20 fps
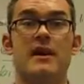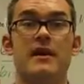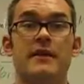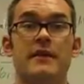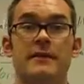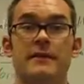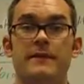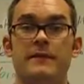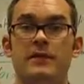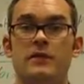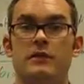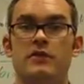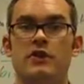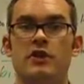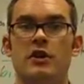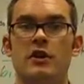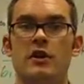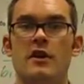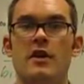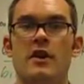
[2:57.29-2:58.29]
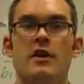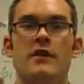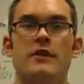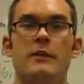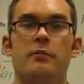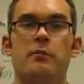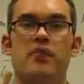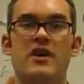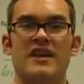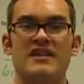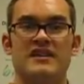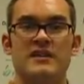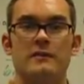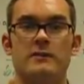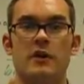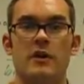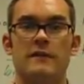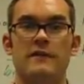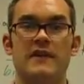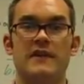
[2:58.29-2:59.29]
the future, the present
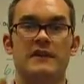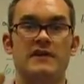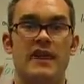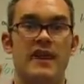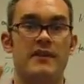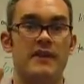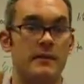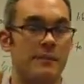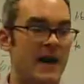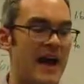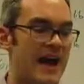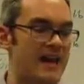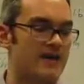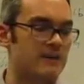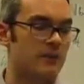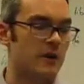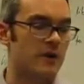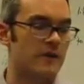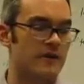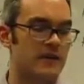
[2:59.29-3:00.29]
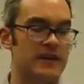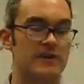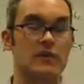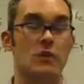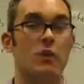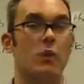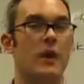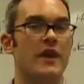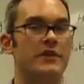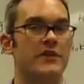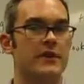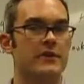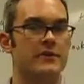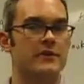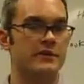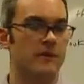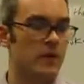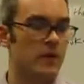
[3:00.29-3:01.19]
perfect, and the past perfect, what those